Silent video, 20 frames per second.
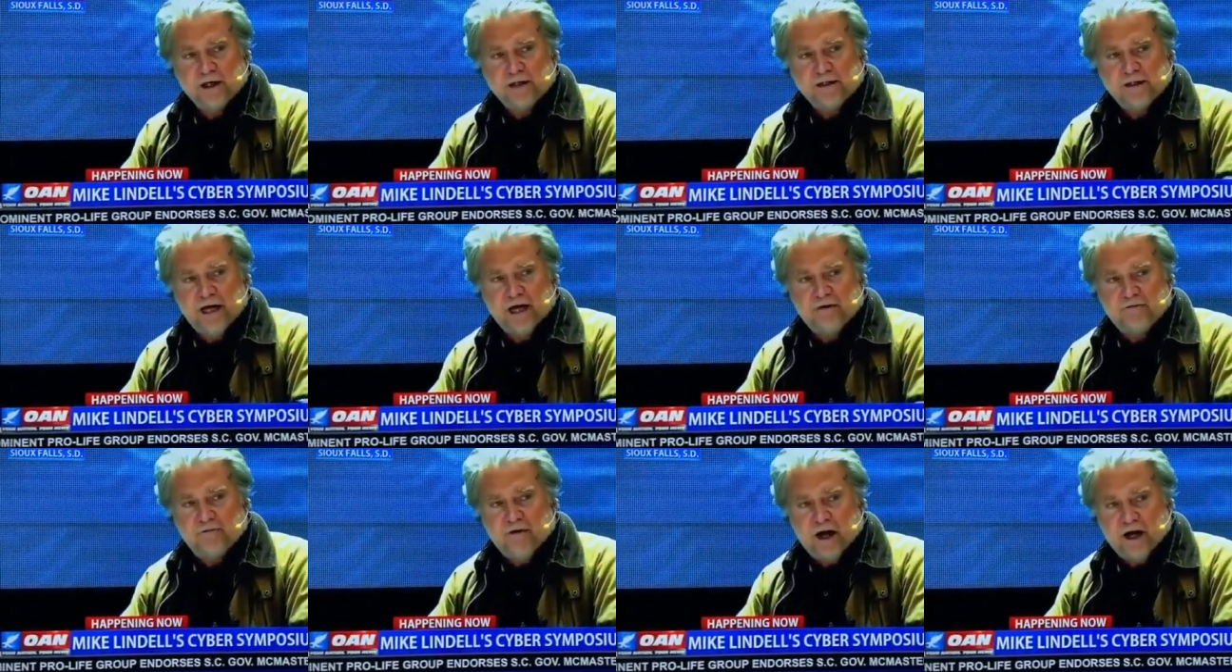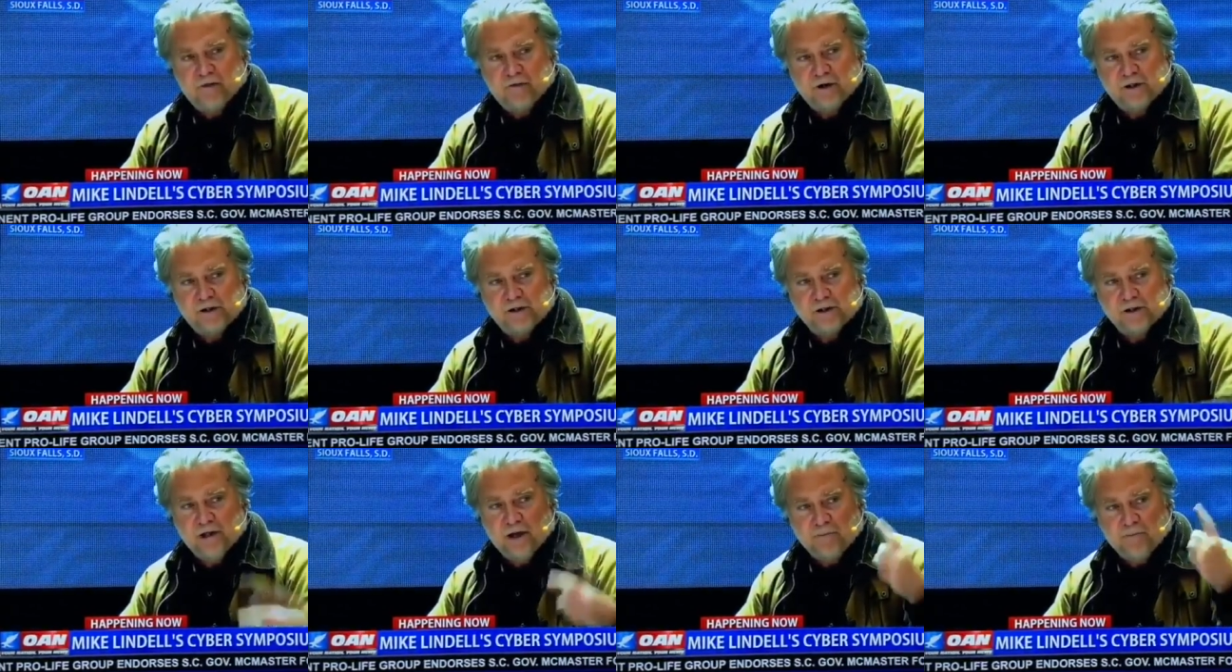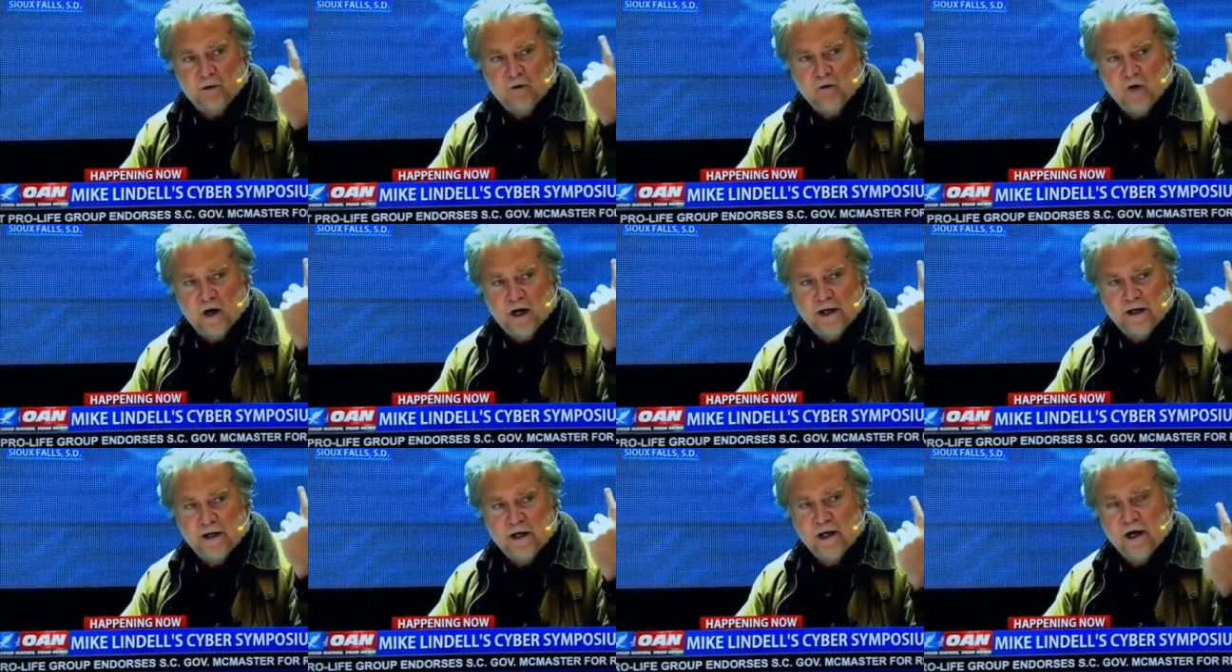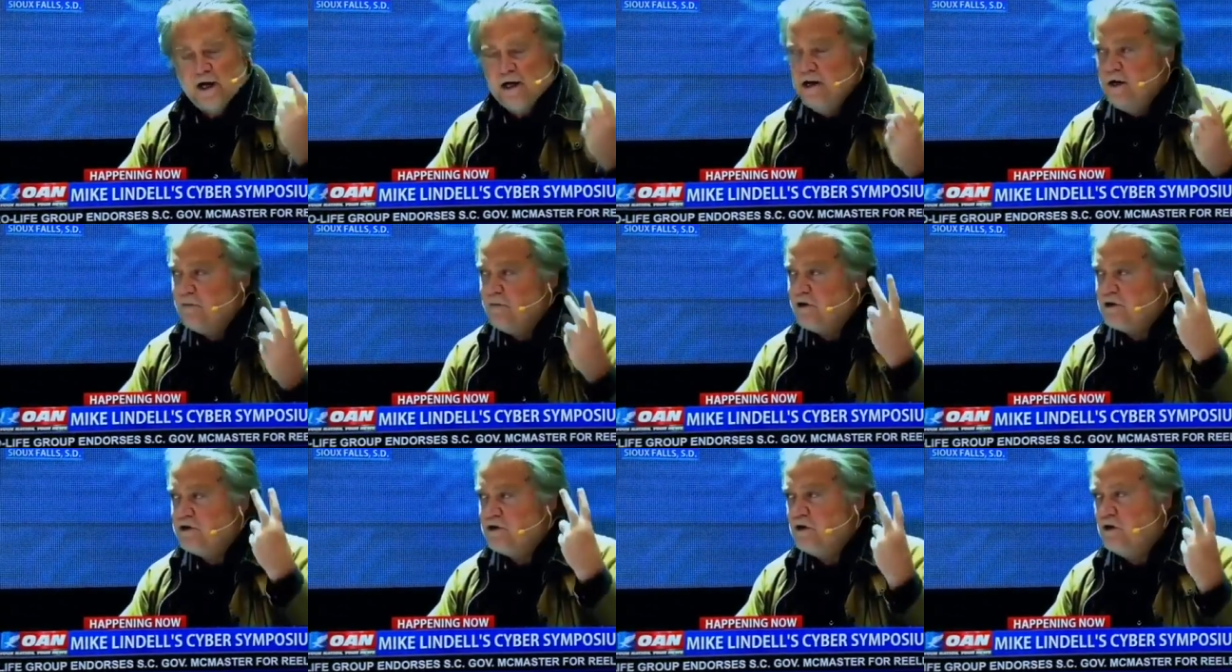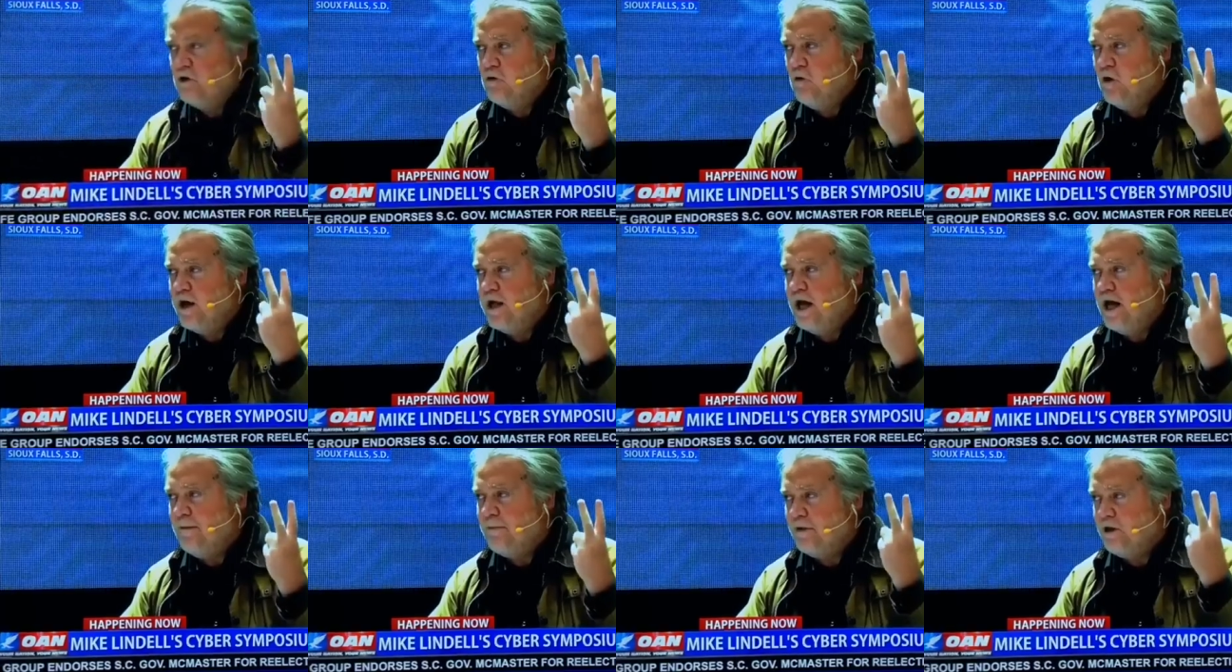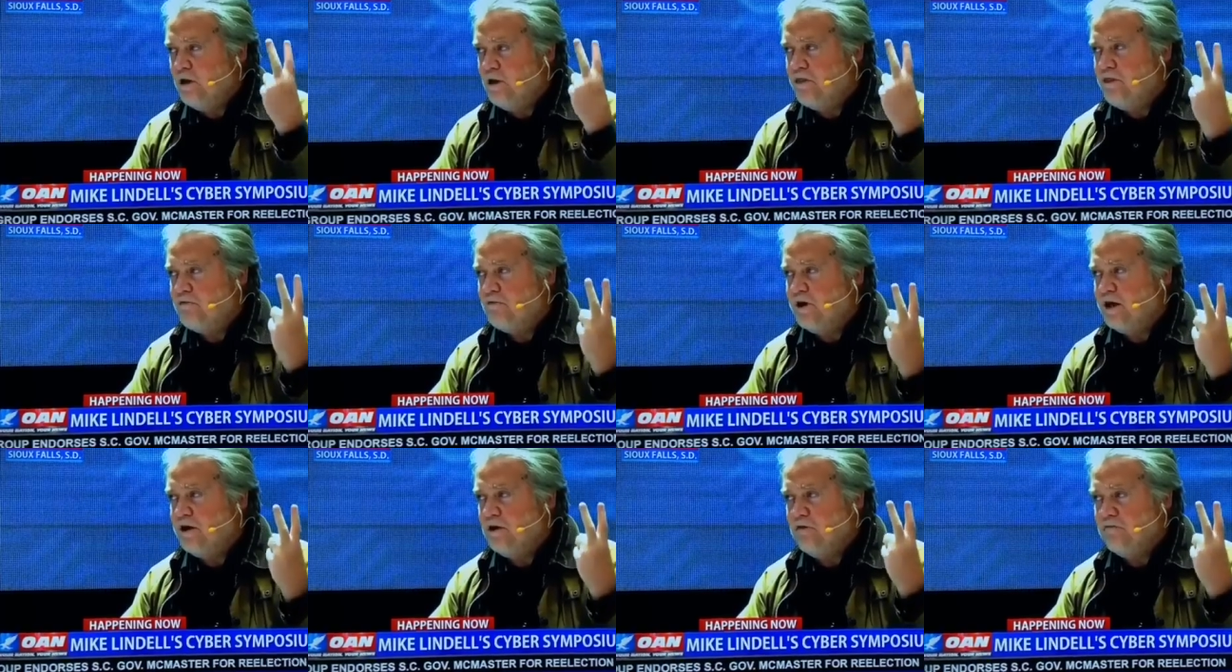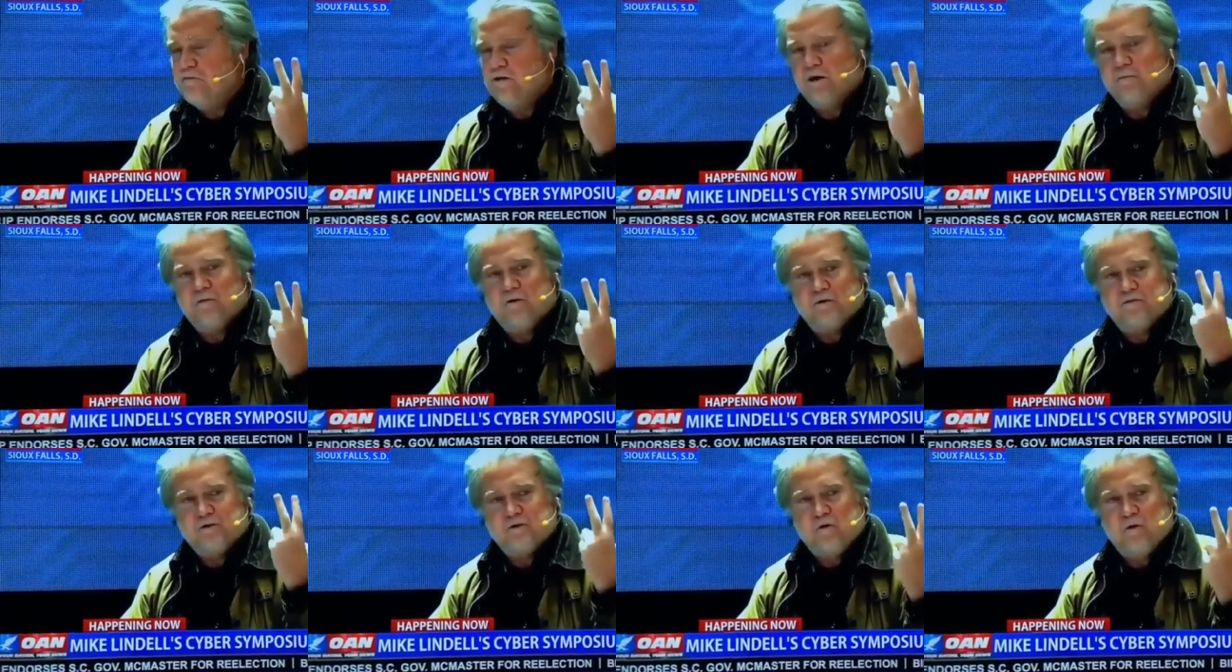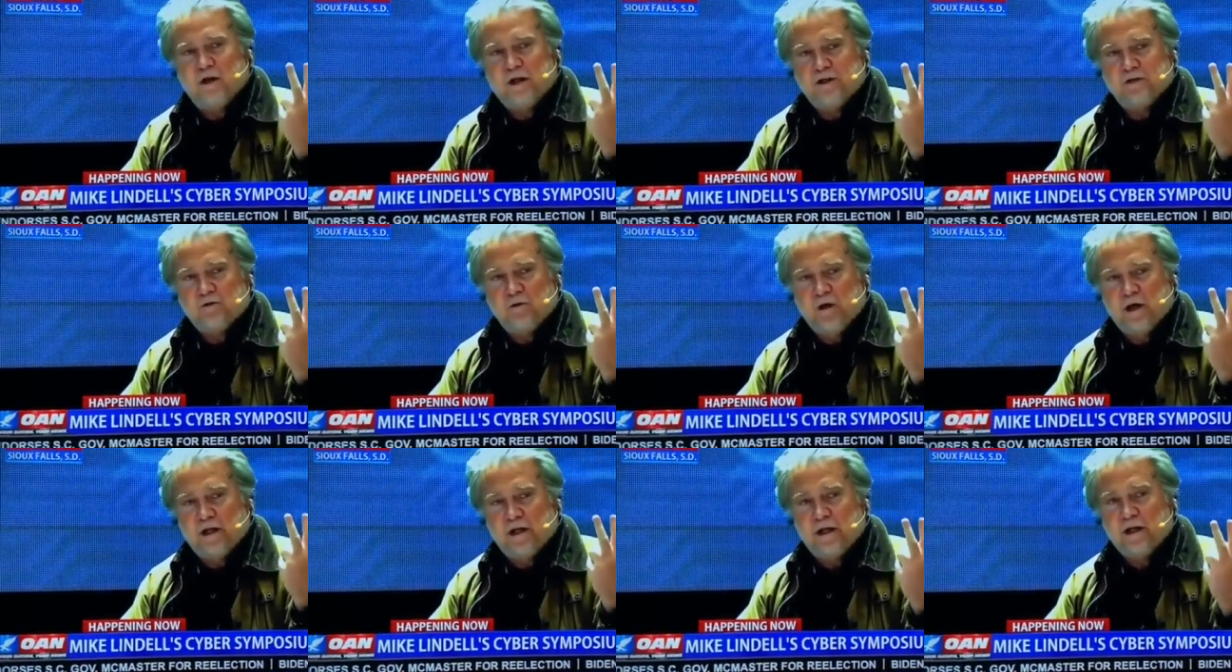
That virus, number 1. Number 2, what happened on 3 November of 2020.